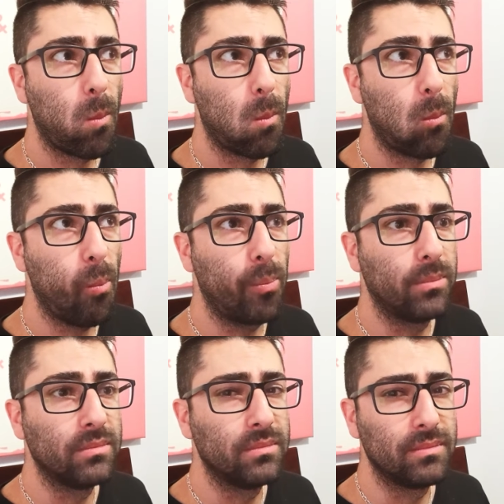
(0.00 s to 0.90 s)
It's the
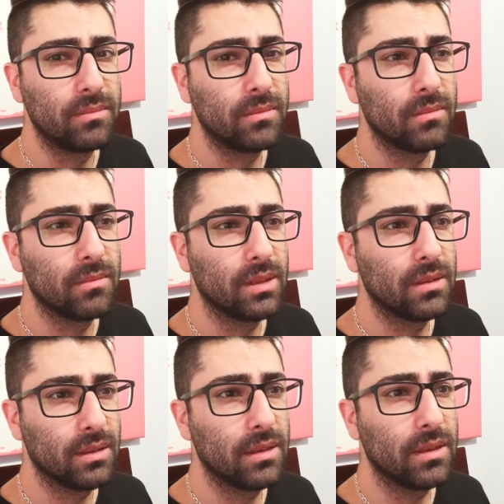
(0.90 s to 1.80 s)
only thing that he can
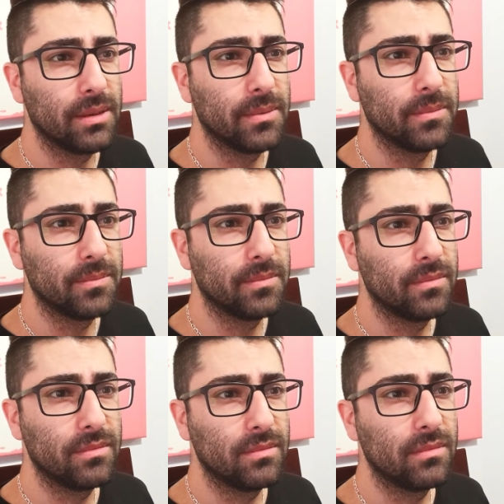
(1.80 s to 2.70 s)
eat without
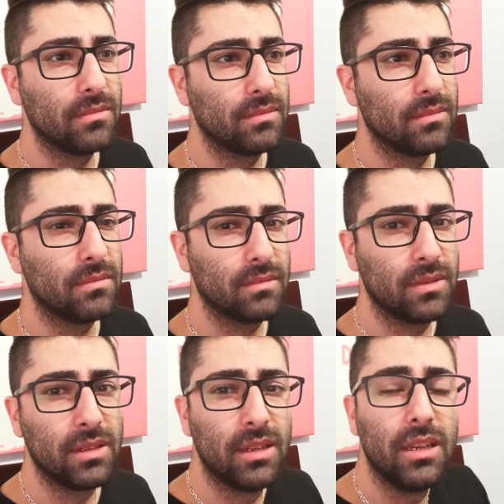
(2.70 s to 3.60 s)
feeling like
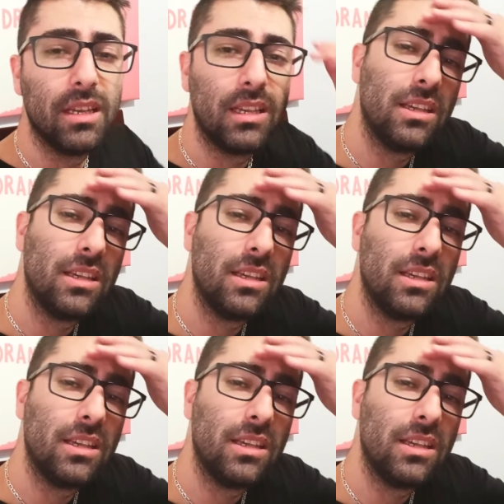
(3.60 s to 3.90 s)
garbage after.